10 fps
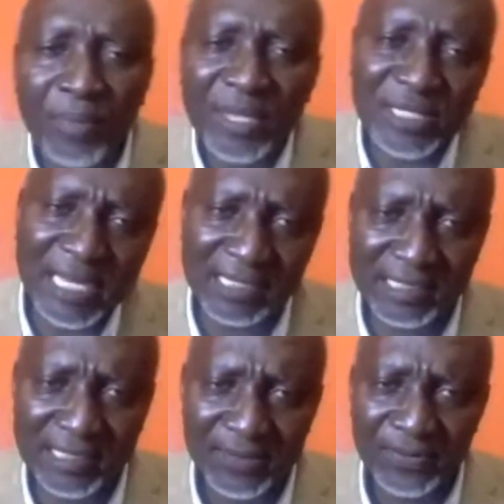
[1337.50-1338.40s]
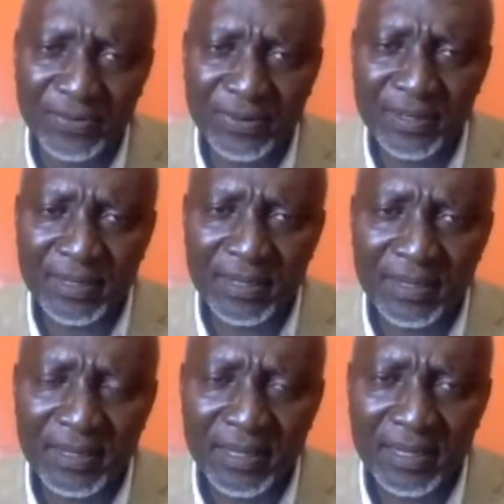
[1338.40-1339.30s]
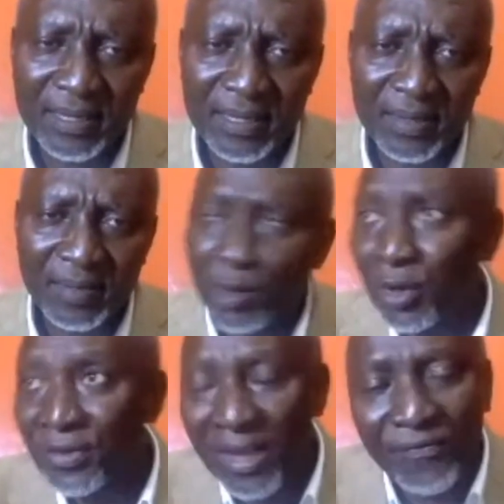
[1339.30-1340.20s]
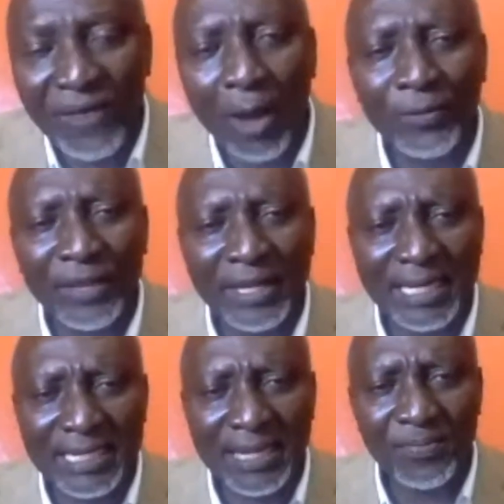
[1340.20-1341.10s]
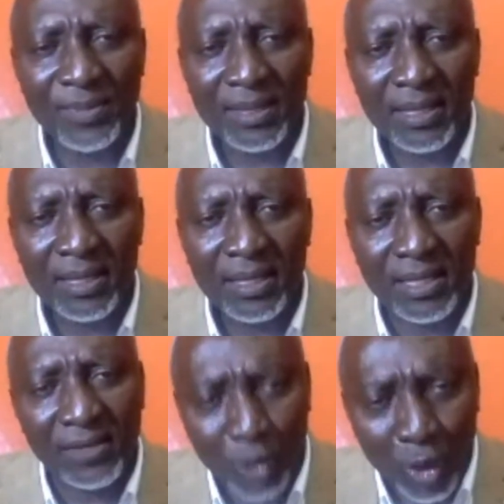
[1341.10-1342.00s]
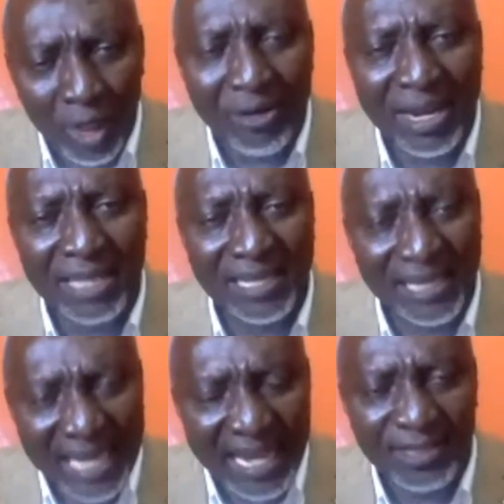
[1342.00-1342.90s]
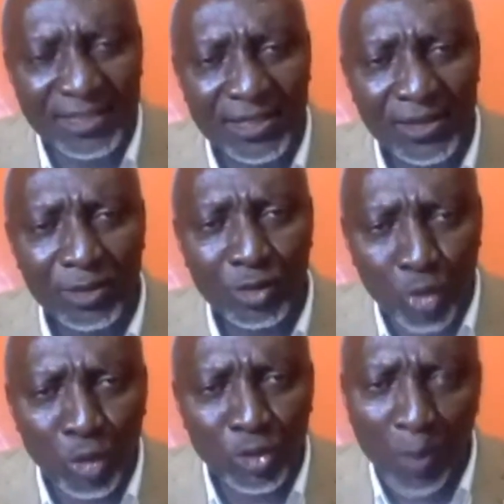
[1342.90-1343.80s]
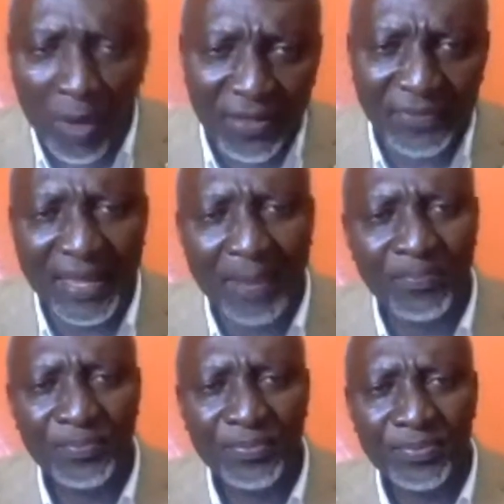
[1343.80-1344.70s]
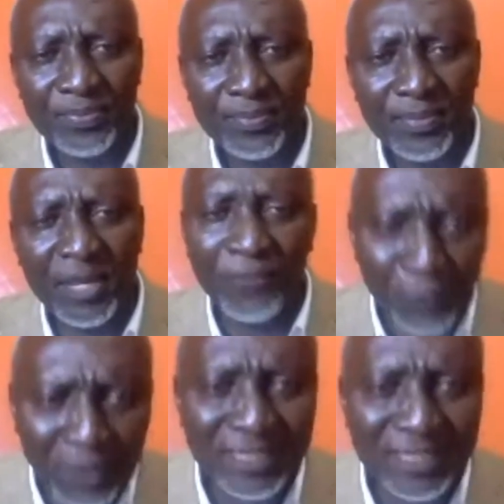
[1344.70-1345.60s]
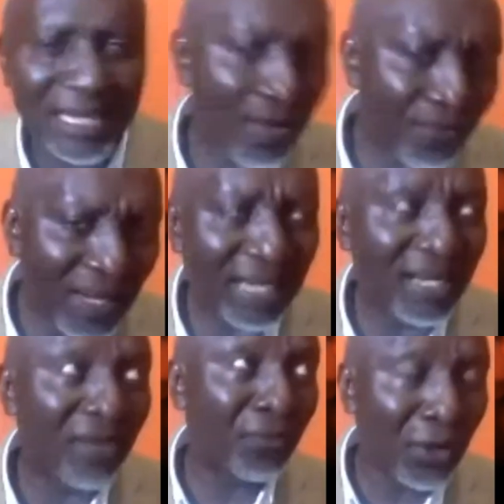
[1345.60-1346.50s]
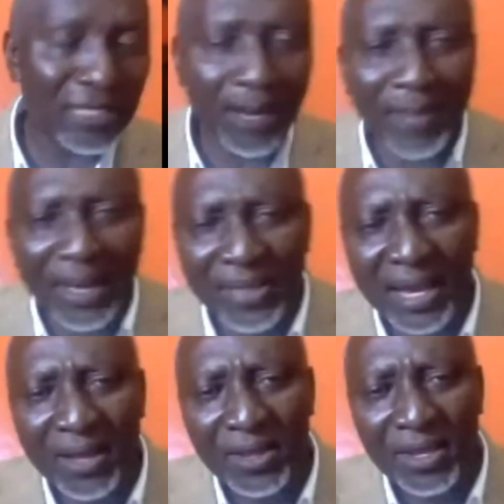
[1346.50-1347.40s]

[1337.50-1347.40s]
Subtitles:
presidents because they are far older than them. They've scholarized, learned, schooled more than them. They've taught their father, taught their mother.